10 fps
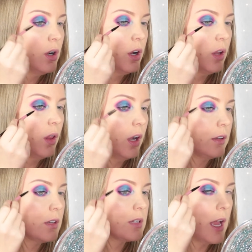along
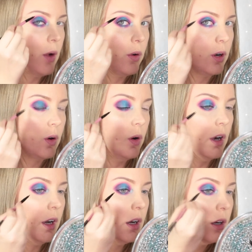this outer
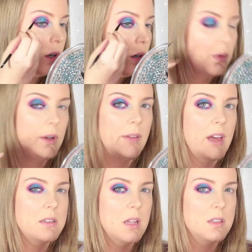corner. So we have
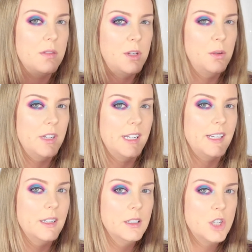that sense of unity.